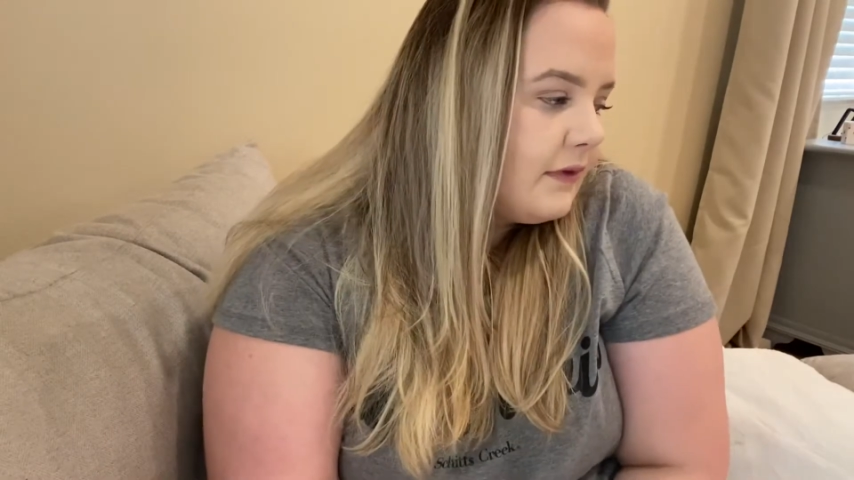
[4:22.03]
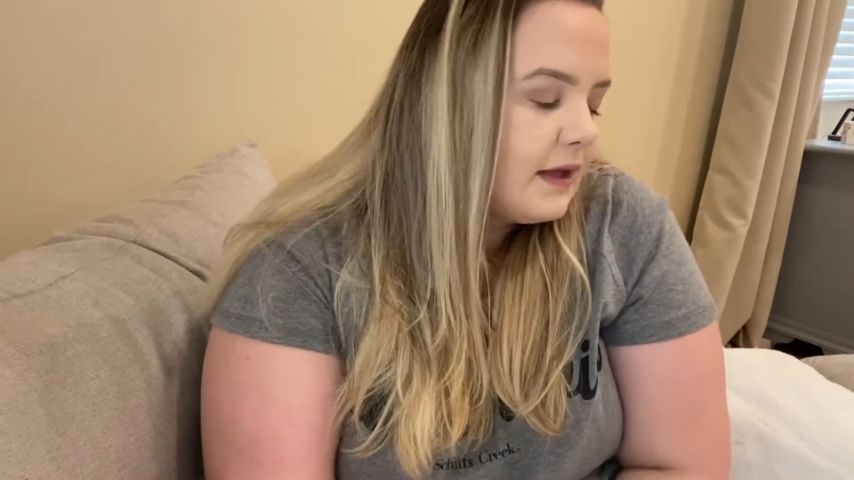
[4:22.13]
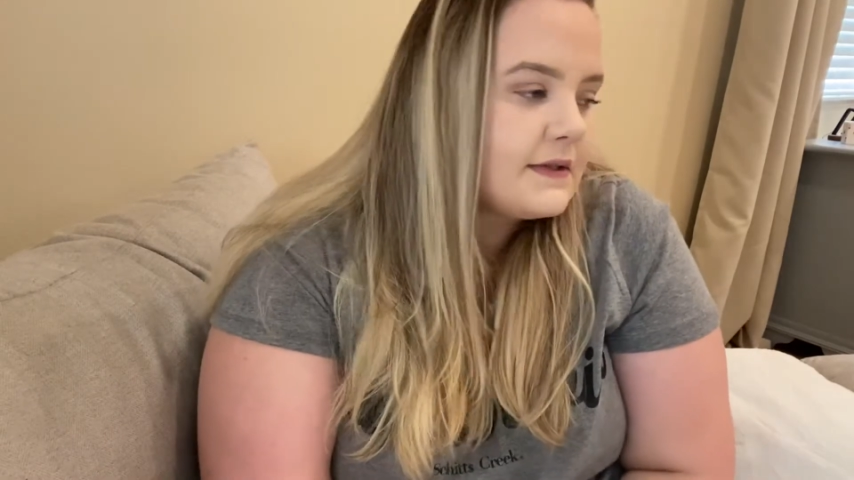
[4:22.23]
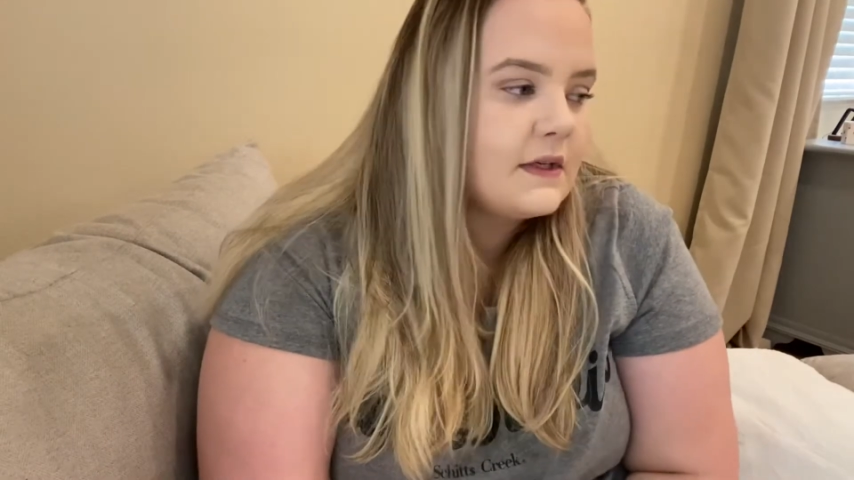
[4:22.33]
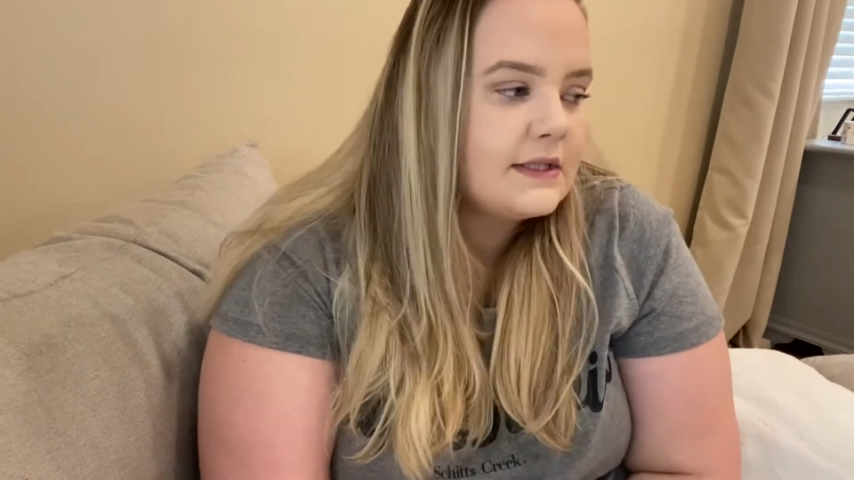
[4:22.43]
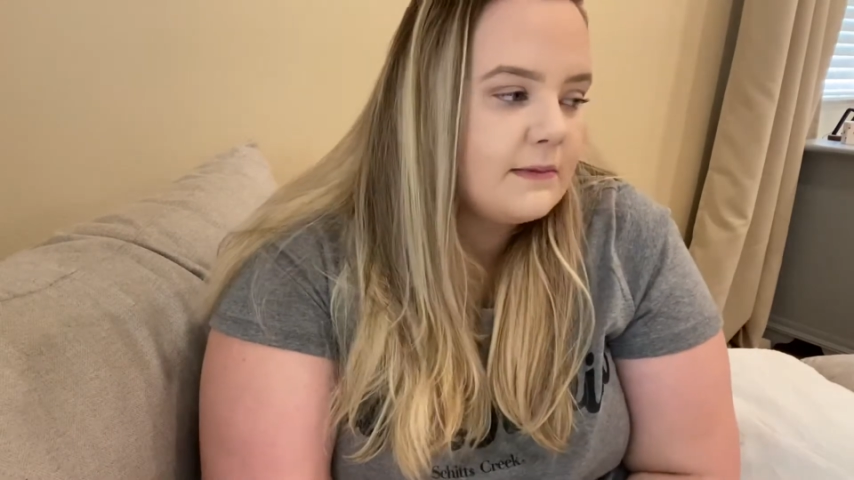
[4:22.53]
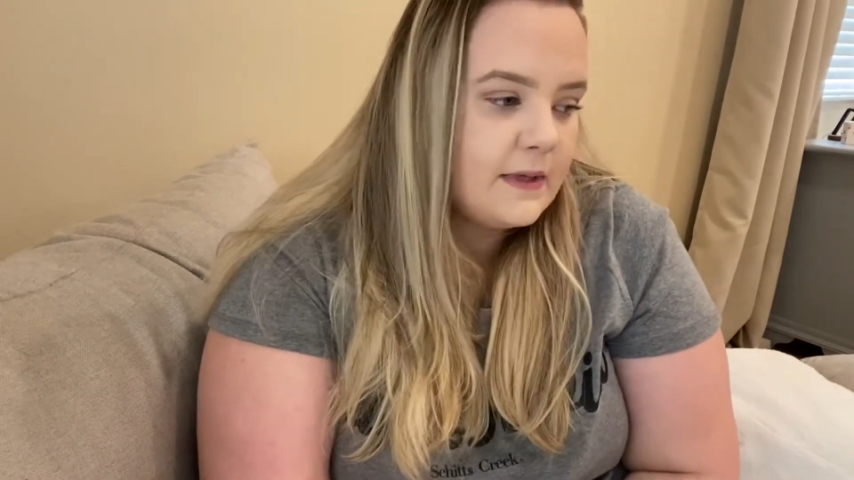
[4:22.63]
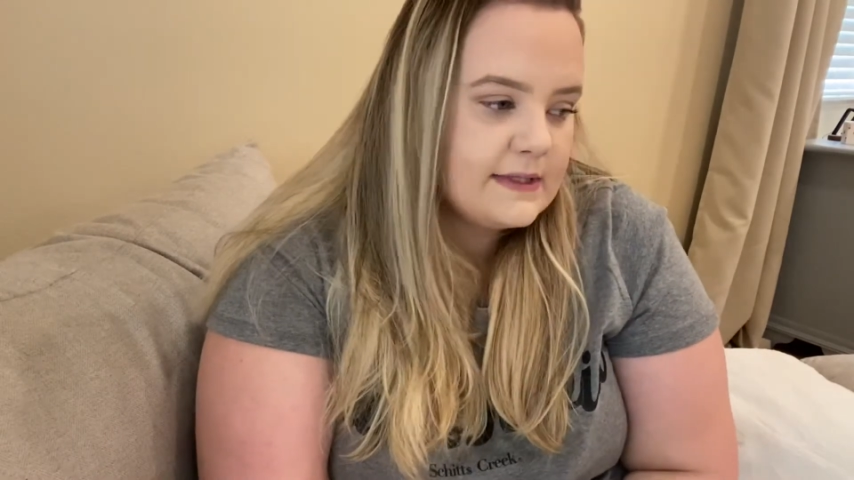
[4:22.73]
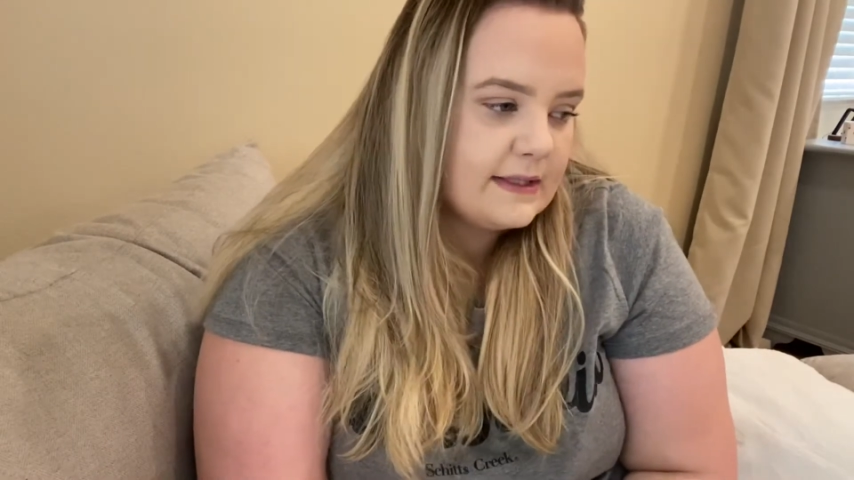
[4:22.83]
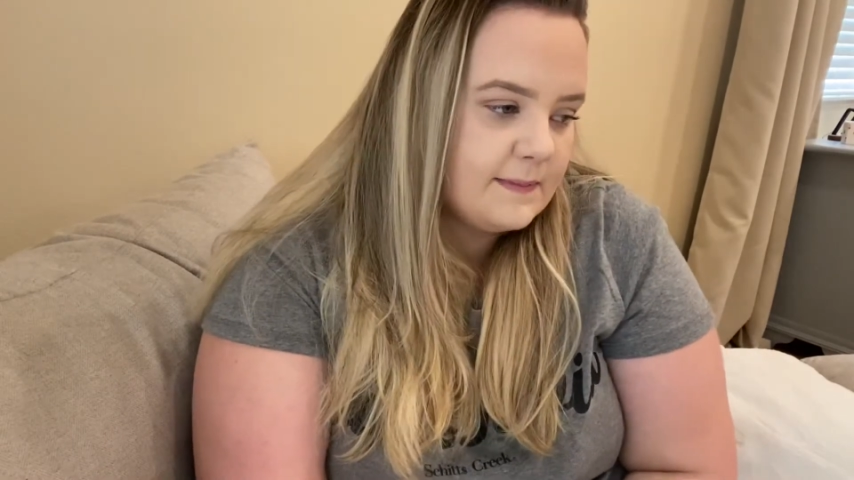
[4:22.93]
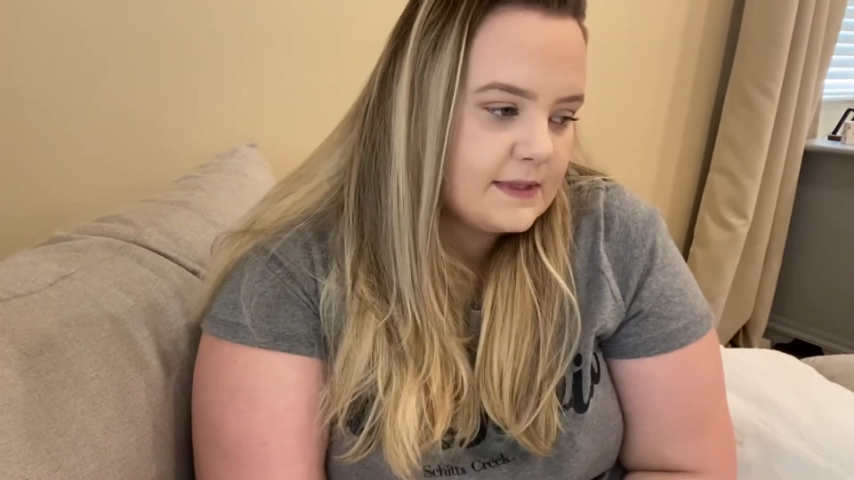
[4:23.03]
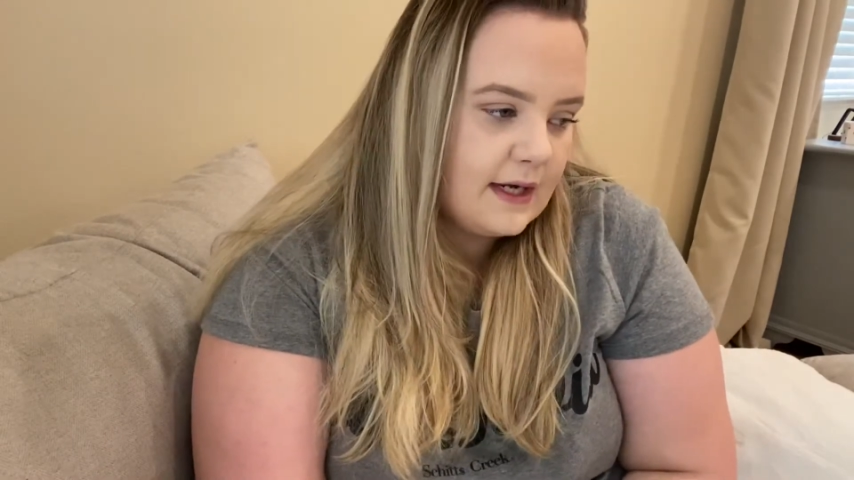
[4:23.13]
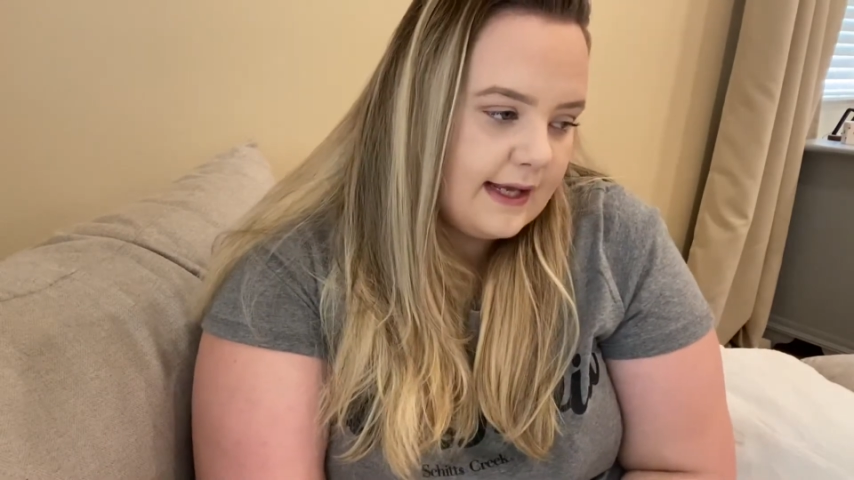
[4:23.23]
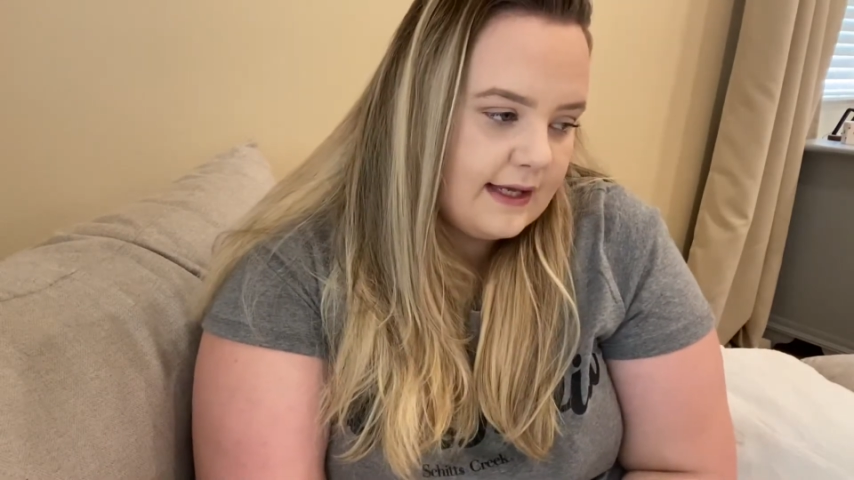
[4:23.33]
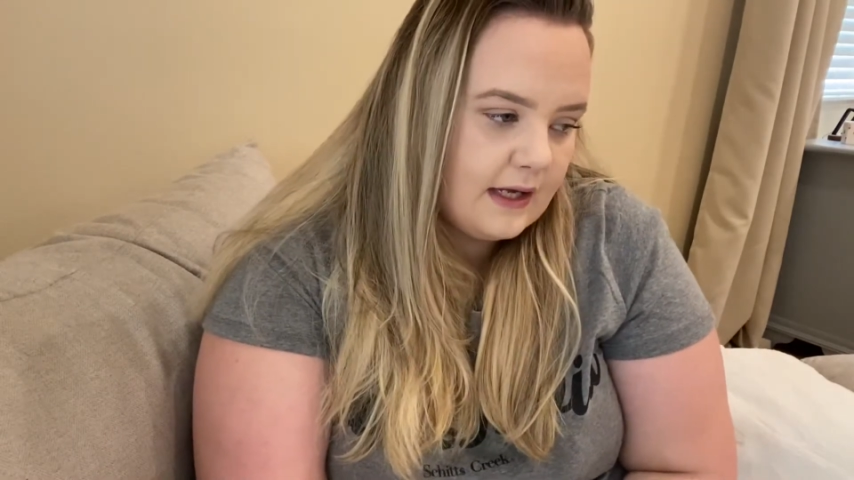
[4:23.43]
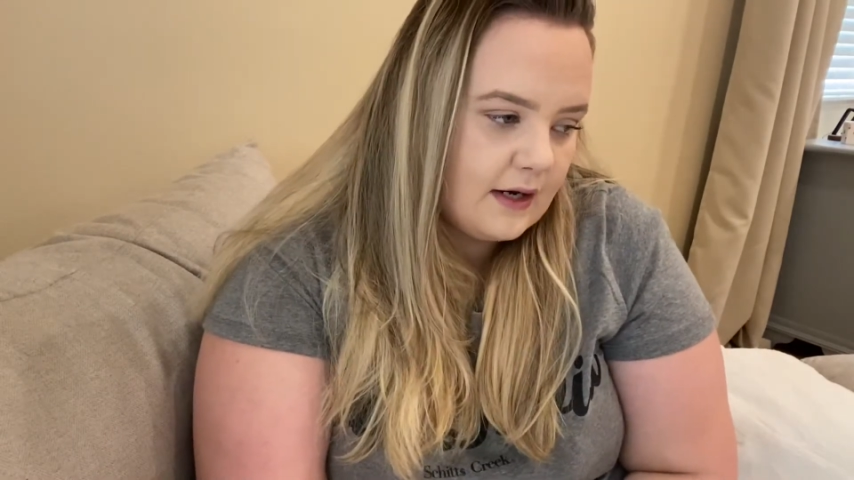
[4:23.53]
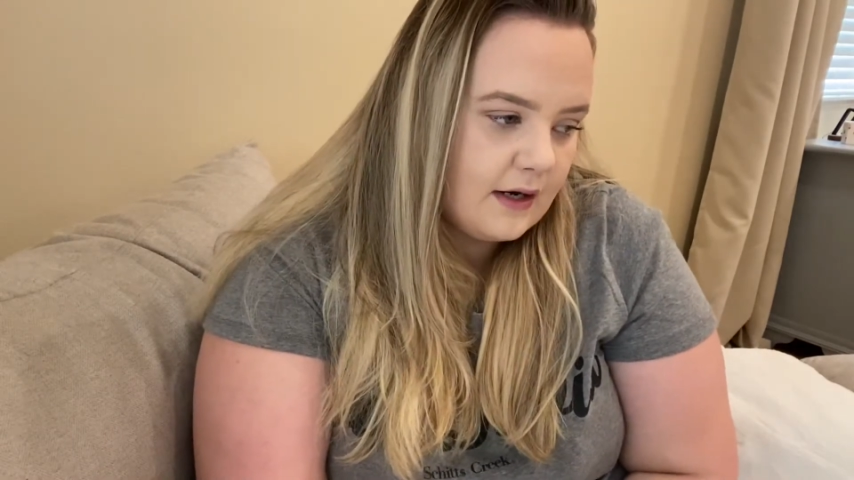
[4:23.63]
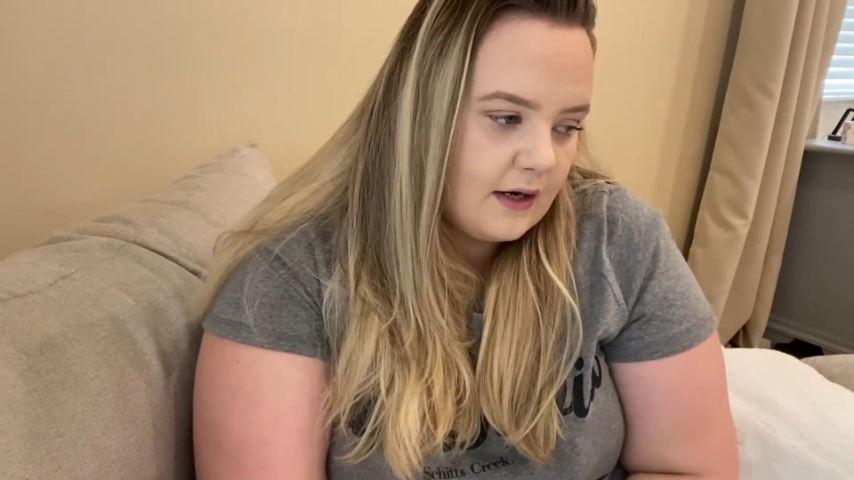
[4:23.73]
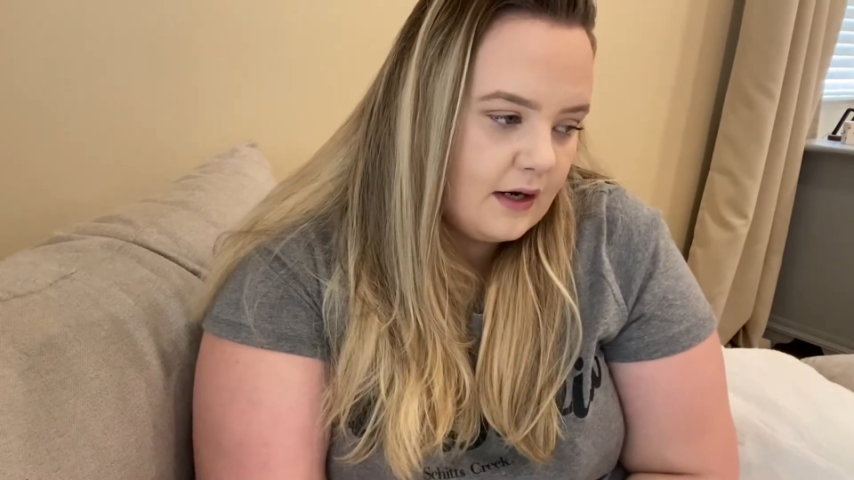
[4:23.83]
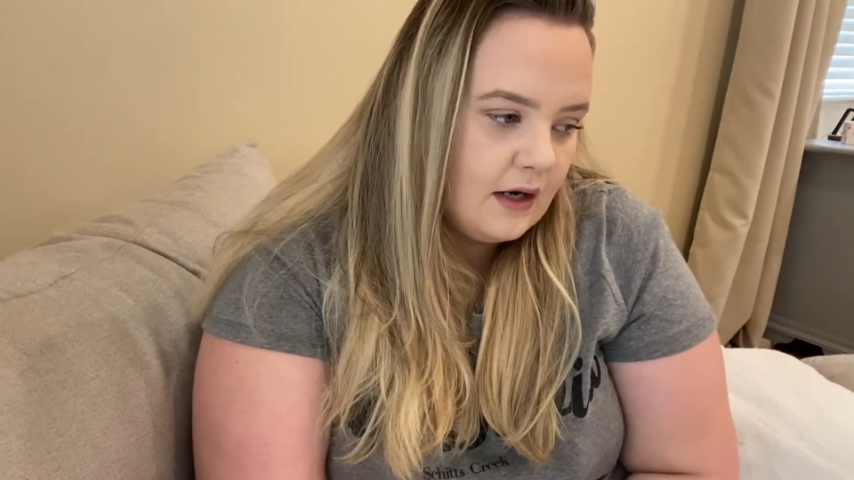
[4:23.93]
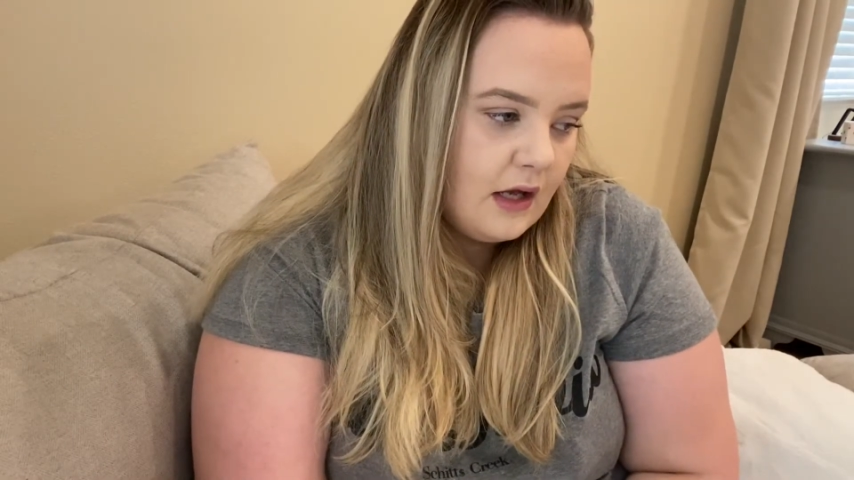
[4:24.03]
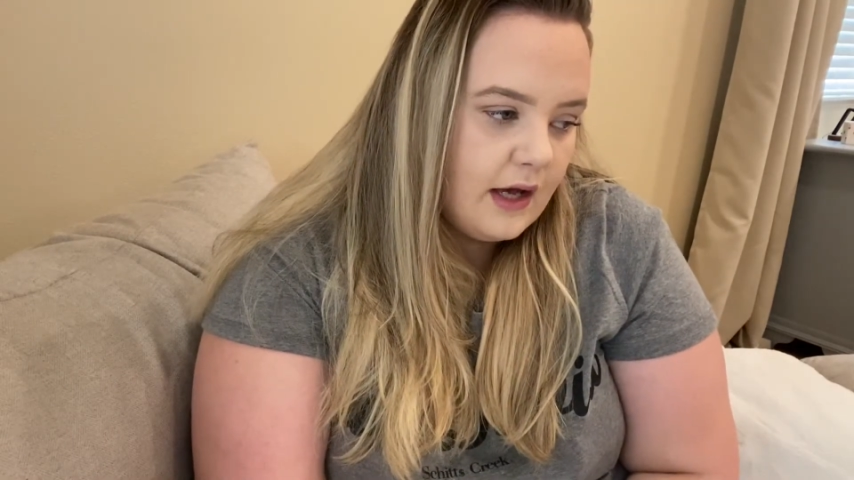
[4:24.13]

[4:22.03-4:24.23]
So I did my sleep study here,